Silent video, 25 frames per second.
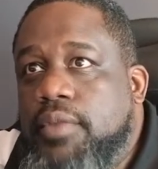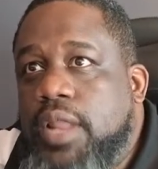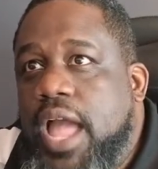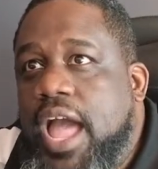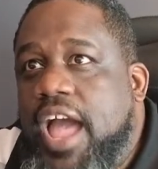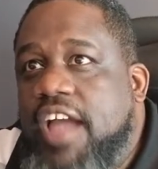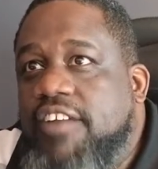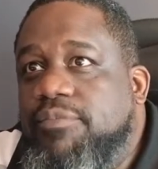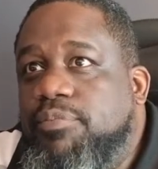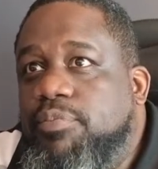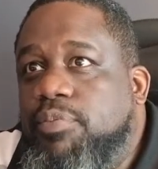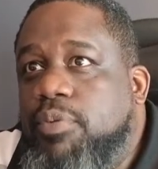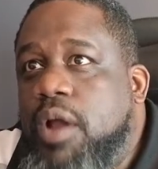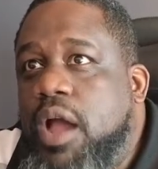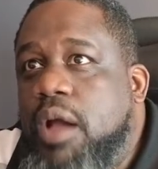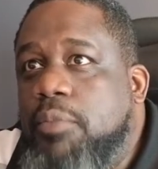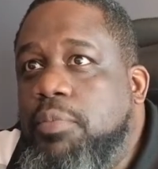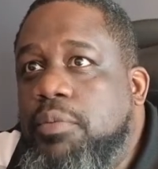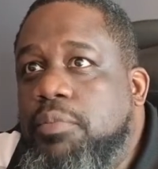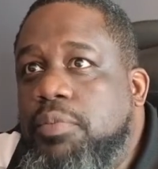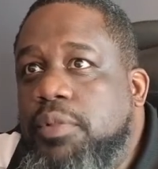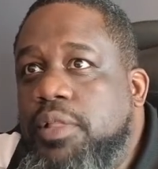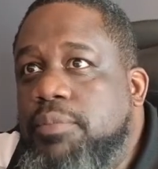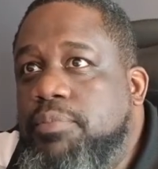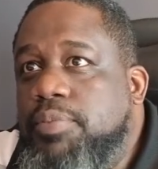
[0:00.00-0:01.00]
I've
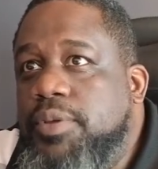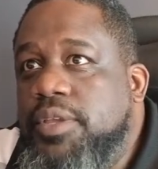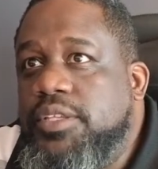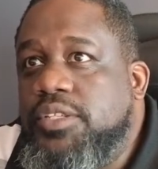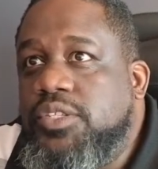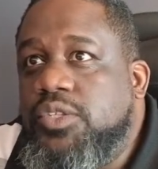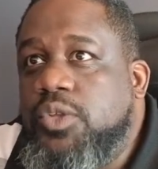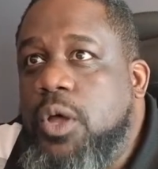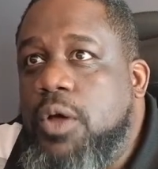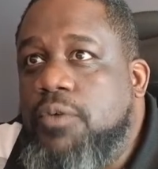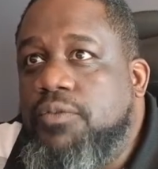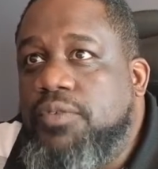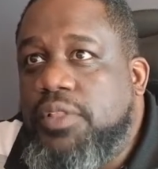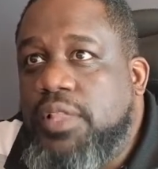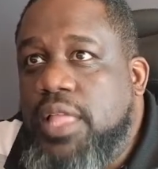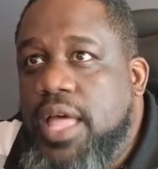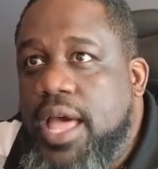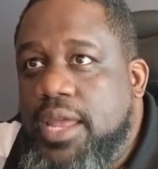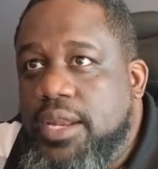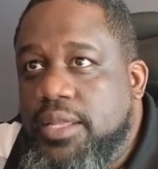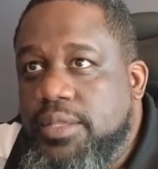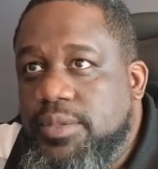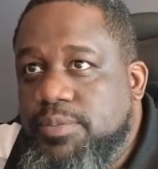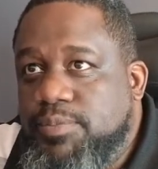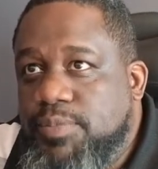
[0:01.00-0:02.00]
probably pissed off a
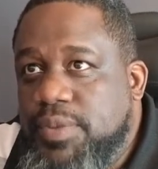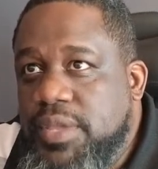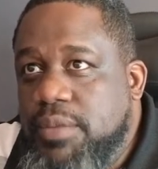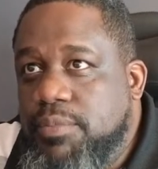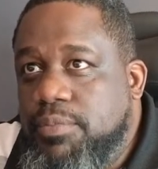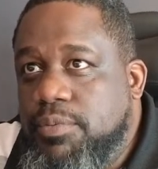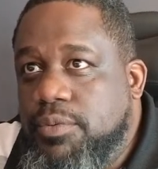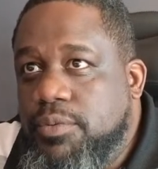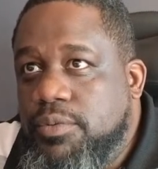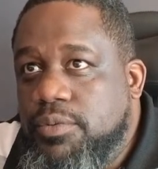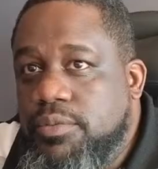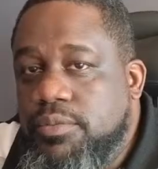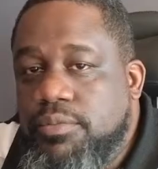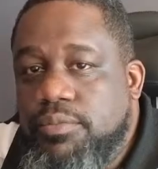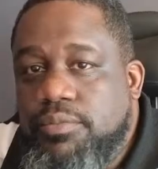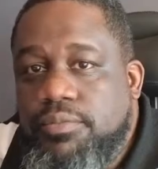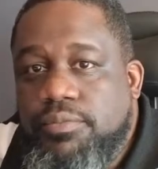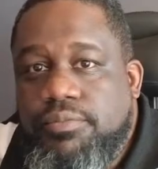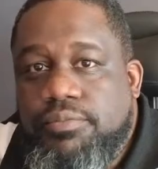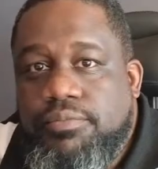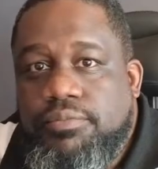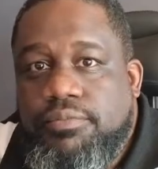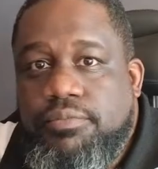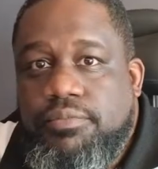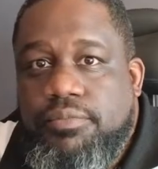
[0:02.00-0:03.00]
lot of people
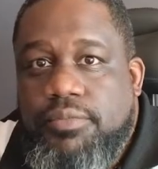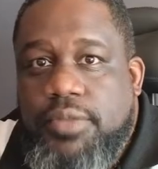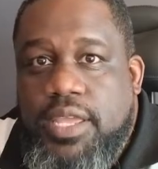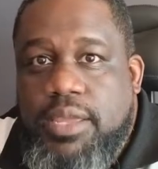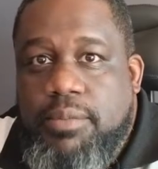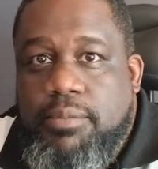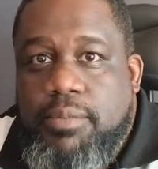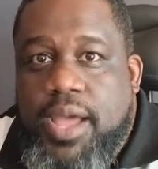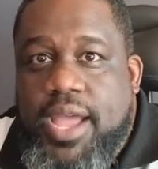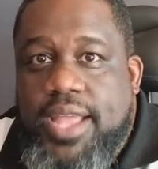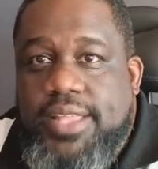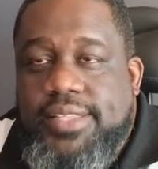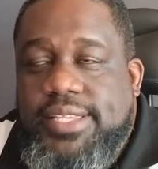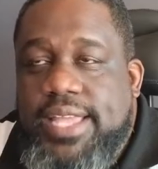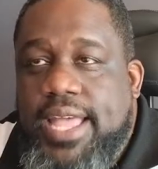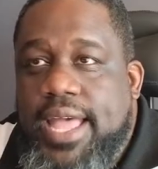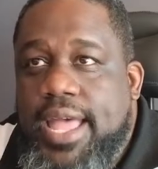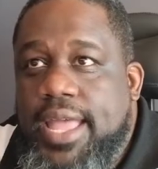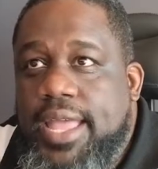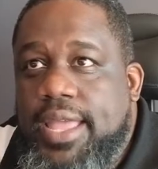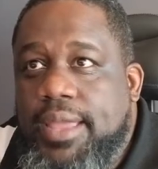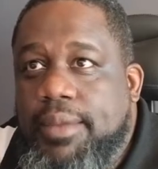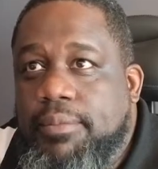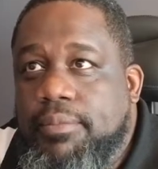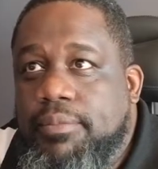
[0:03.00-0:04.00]
in my
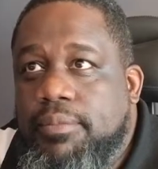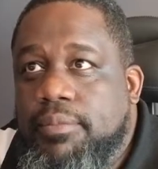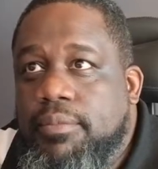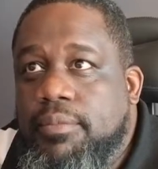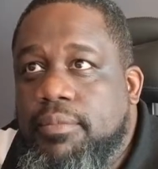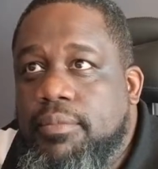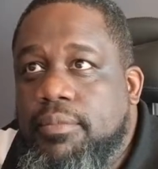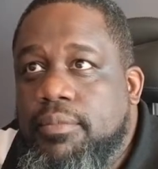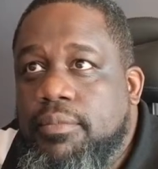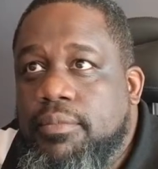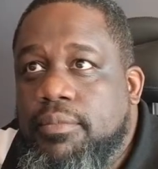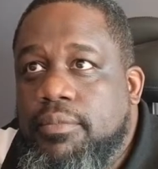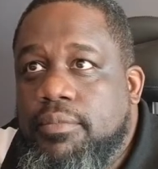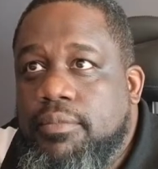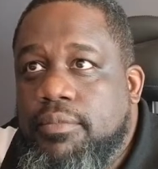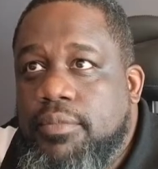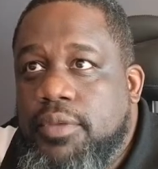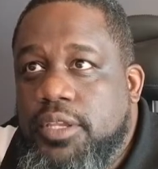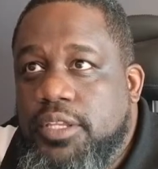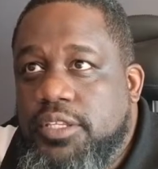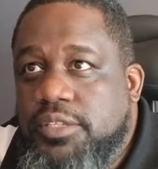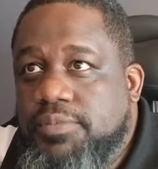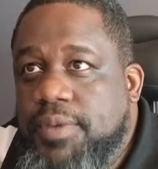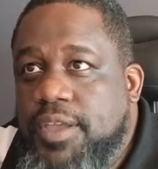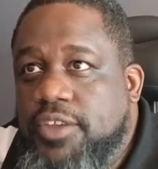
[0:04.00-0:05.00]
time,
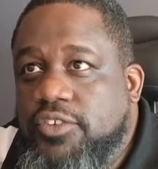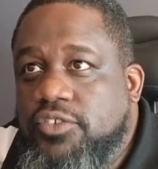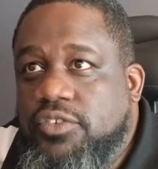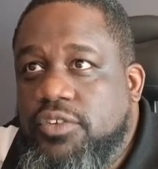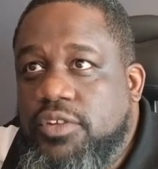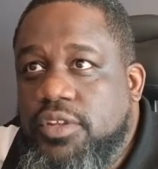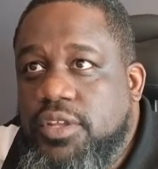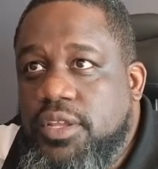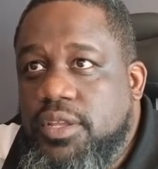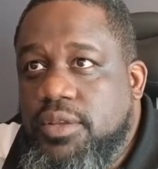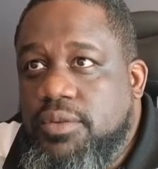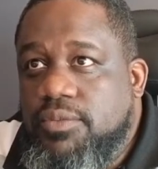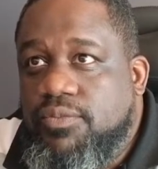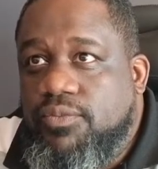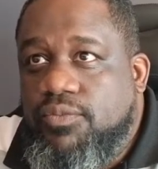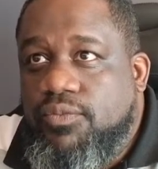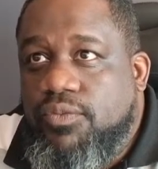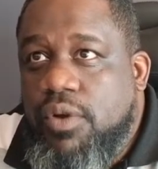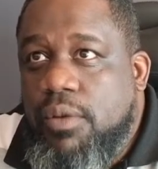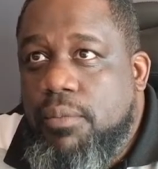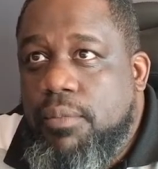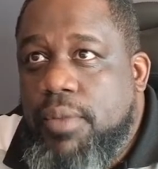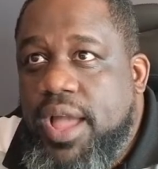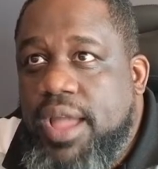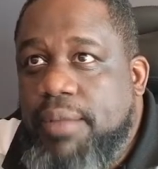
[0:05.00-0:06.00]
especially
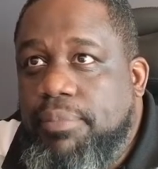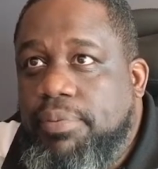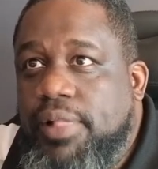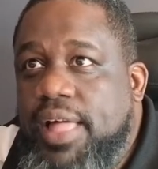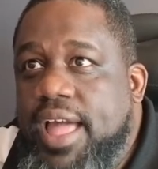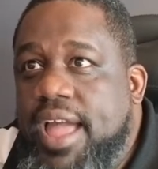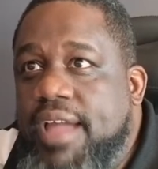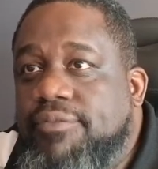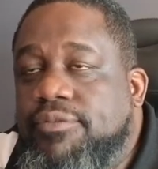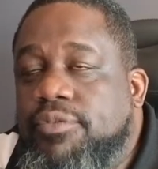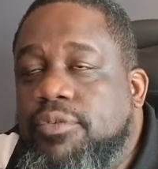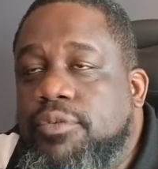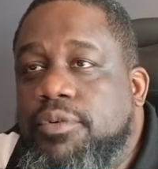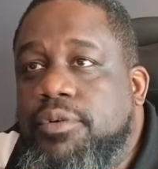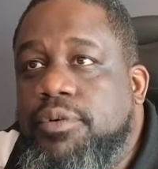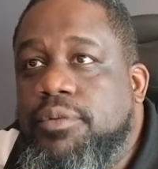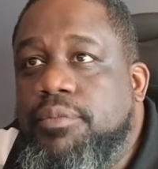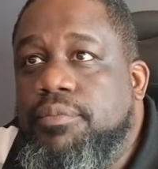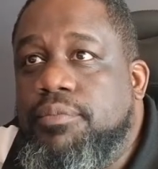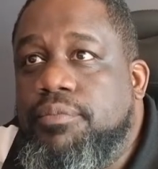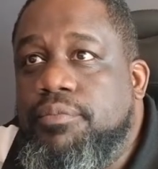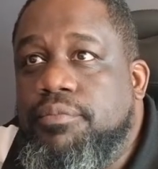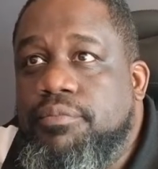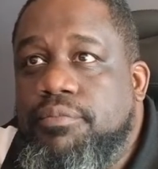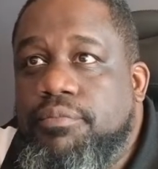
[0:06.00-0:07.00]
from my
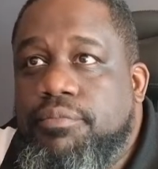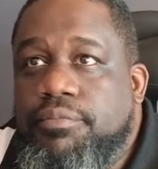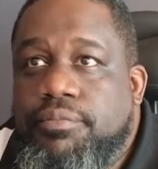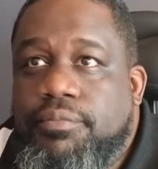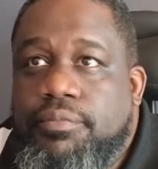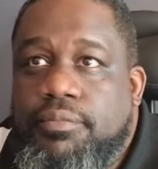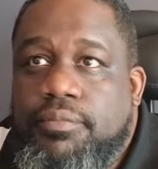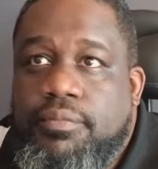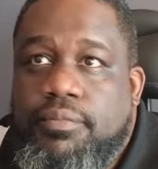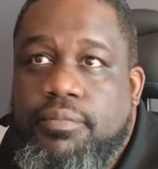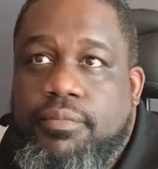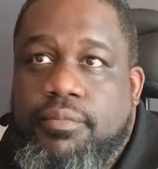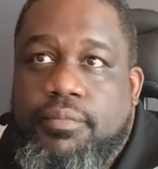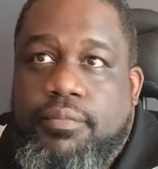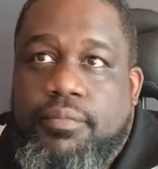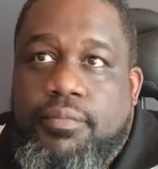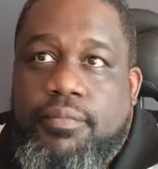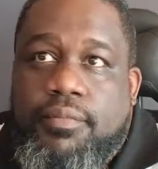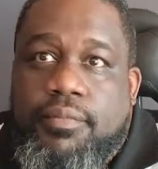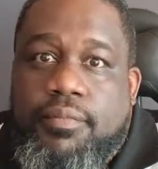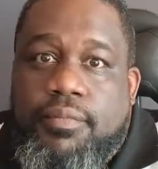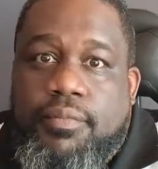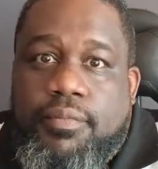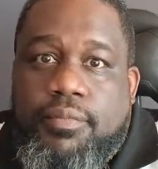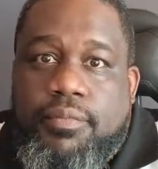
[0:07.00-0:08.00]
platform,
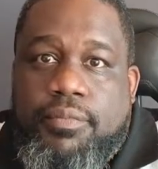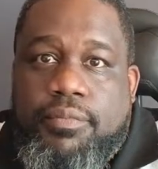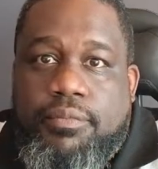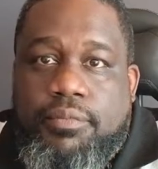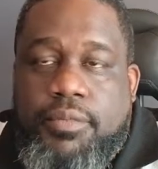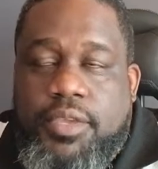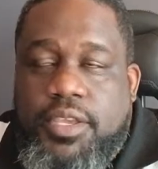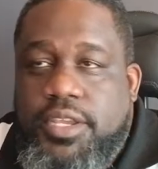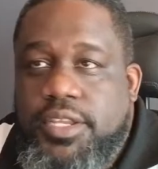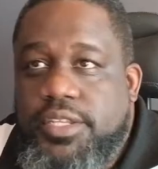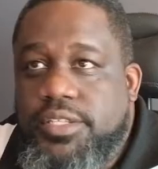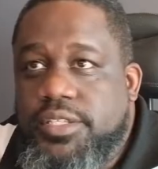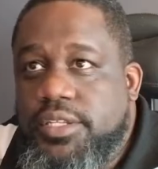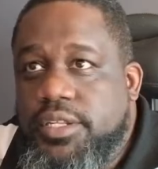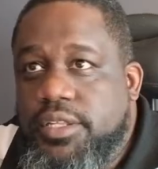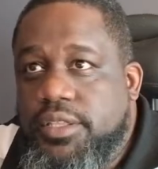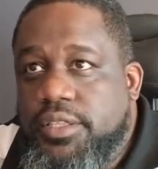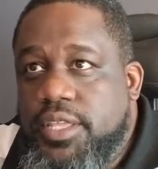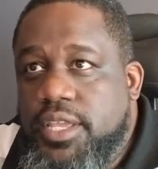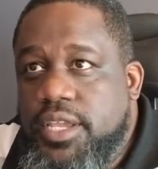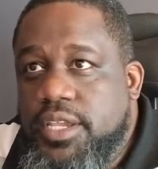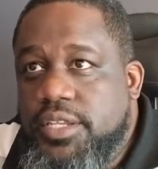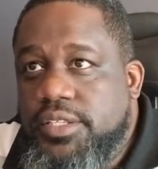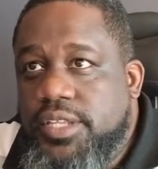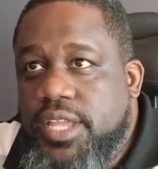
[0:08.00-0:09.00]
because of the
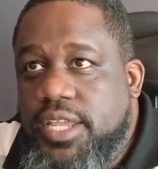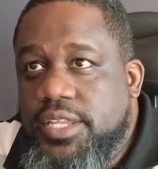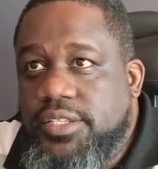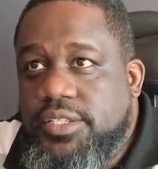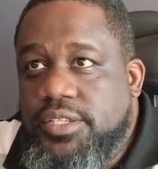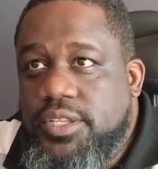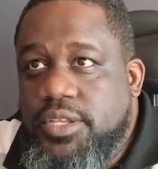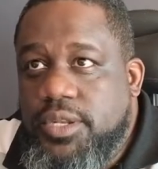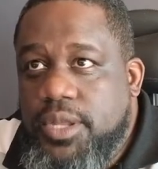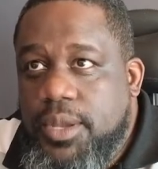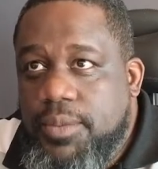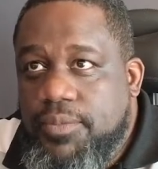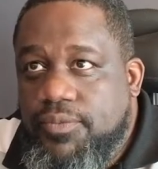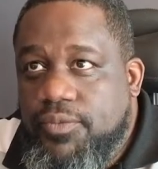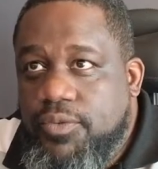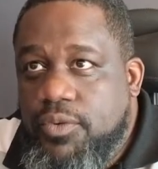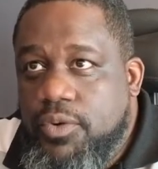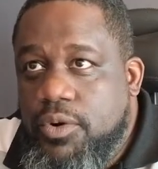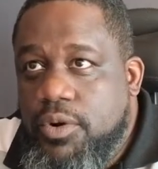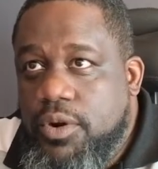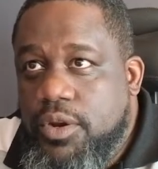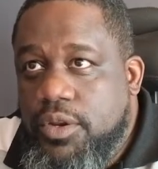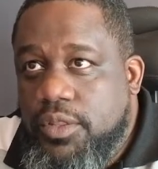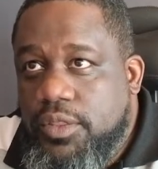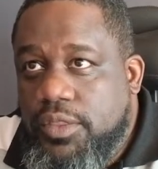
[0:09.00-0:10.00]
things I stood up
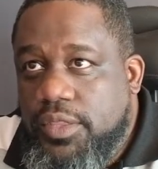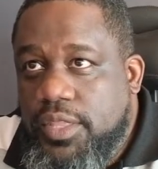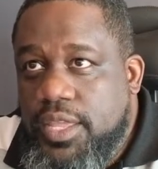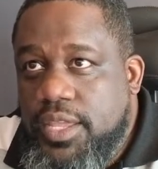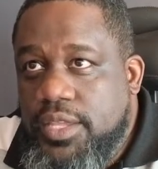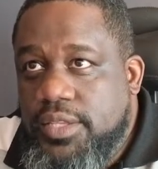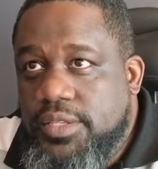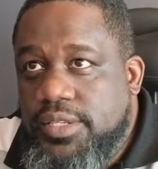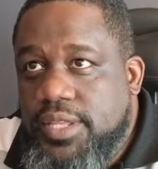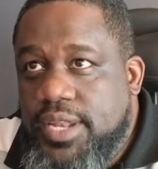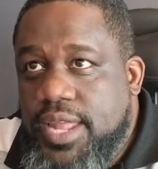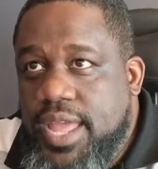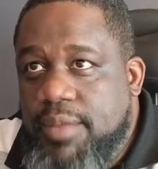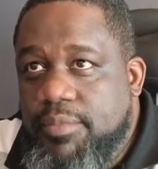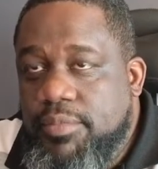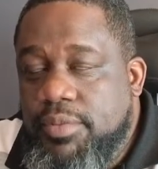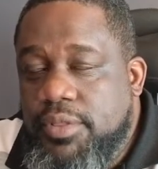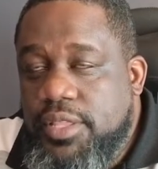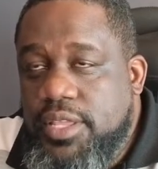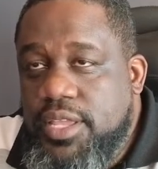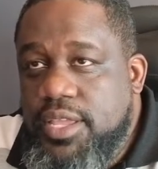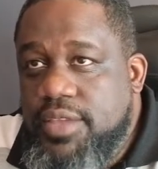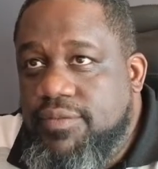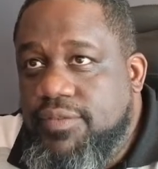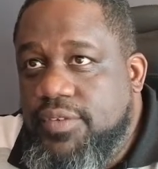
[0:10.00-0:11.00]
for and things that I
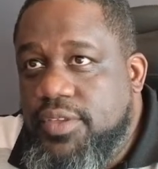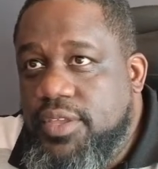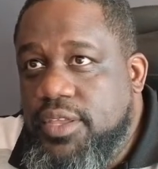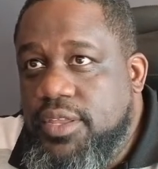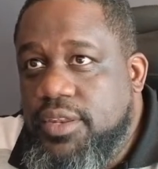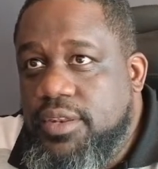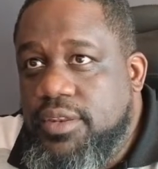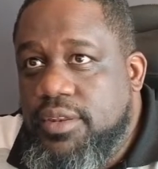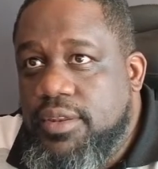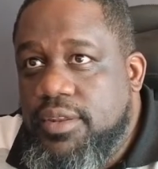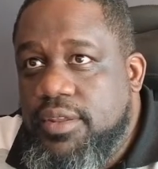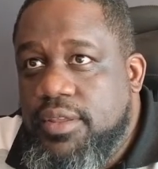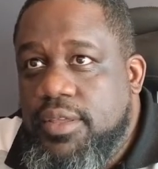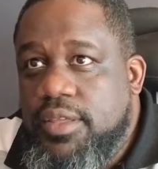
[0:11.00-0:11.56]
believe in.